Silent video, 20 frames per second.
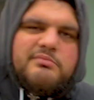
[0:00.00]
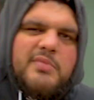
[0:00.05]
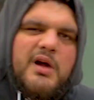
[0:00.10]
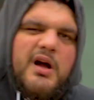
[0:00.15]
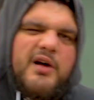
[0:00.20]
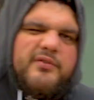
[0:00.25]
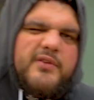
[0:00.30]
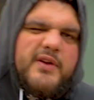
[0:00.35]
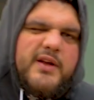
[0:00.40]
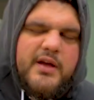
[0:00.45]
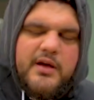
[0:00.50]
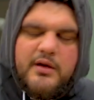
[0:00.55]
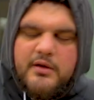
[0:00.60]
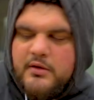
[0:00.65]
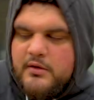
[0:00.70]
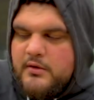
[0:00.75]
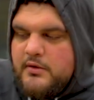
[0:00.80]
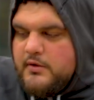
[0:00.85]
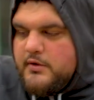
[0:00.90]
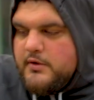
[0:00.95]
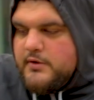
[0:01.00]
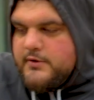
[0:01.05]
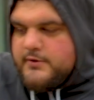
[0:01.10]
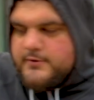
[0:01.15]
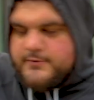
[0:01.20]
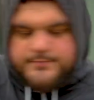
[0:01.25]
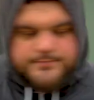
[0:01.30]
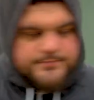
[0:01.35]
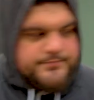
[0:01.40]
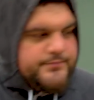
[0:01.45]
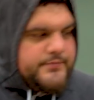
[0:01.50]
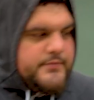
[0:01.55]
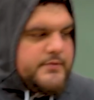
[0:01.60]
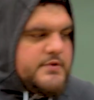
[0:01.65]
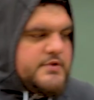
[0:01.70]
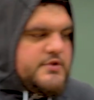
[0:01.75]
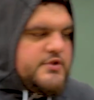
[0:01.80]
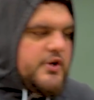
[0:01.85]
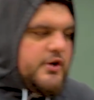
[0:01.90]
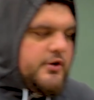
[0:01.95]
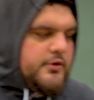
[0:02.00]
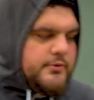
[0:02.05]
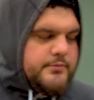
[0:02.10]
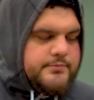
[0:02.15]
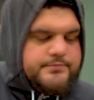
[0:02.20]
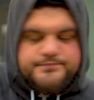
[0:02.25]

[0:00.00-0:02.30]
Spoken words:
Half a litre. So,